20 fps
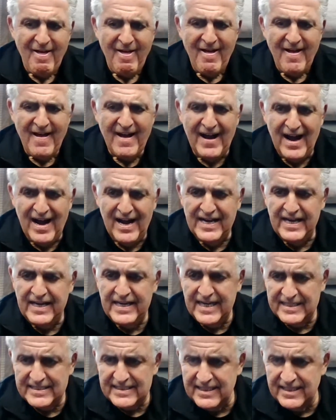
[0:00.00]

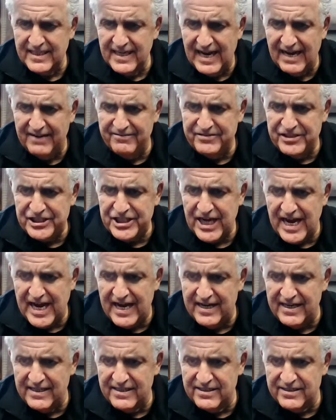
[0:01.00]
Yes, the live
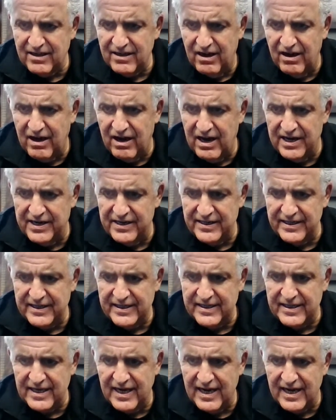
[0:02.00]
chat is on,
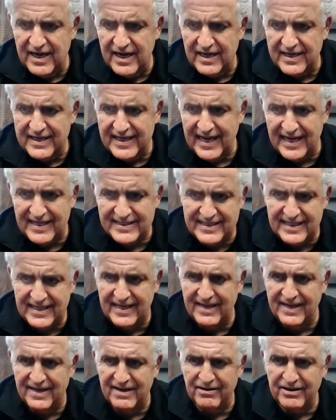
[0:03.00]

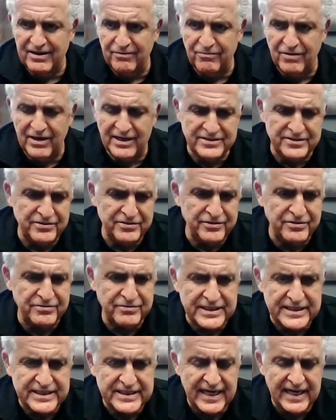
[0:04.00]
Kessie, and I'll get right to you in
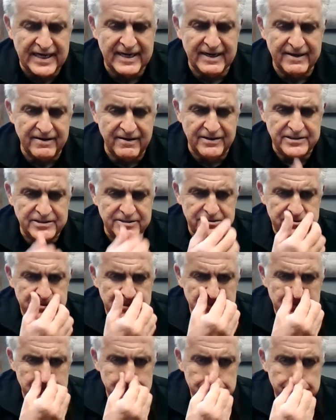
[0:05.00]
a second on
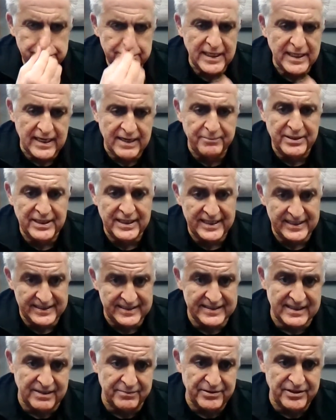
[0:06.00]
YouTube. And I'm going to get to
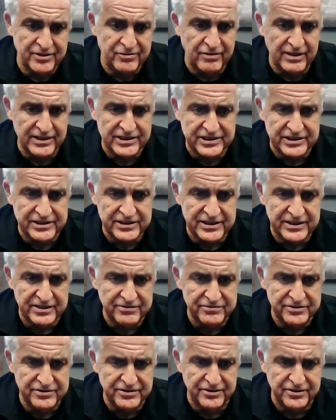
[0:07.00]
some of the questions here
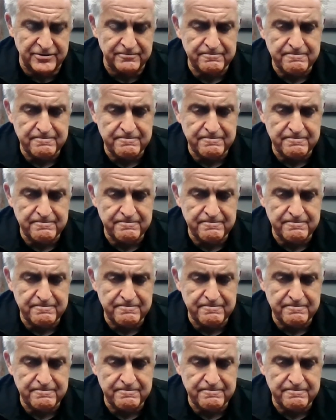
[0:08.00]
too.